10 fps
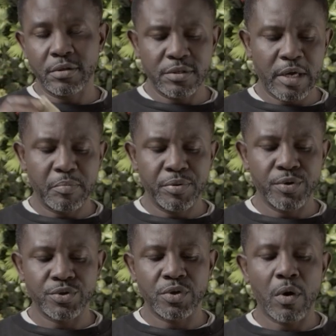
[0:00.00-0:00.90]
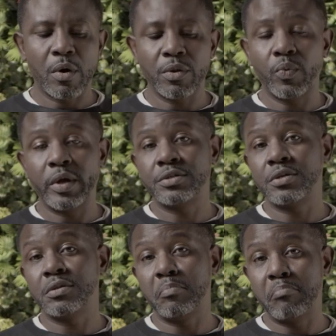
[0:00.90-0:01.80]
is not pushed all the way
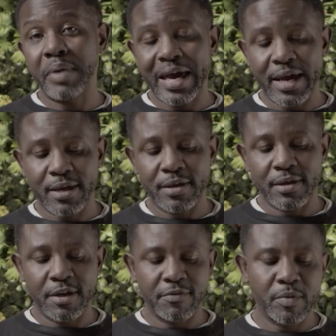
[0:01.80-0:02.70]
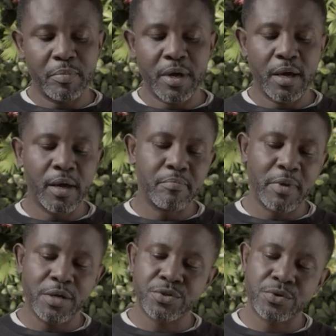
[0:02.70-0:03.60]
to the back of the pot.
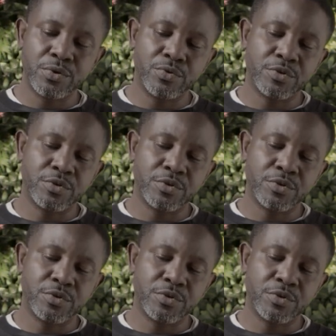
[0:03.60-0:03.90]
Make sure you